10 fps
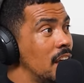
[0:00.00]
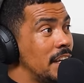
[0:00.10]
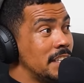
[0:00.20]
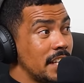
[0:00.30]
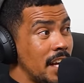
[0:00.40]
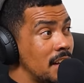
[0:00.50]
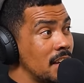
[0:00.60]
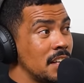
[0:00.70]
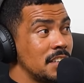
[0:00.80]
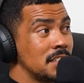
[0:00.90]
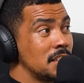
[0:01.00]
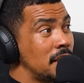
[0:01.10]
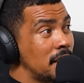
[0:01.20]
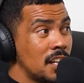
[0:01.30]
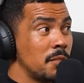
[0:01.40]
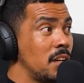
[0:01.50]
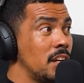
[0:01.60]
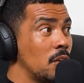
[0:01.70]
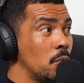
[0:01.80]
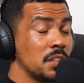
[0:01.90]
his error rate is incredibly
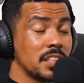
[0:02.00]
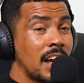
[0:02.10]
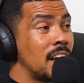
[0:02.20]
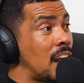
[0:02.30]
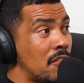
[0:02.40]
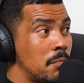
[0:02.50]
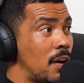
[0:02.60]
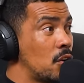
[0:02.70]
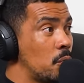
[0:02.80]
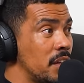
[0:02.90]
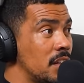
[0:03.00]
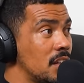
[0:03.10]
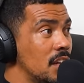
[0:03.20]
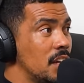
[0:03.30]
low, yeah. which I love about a wing. Mm.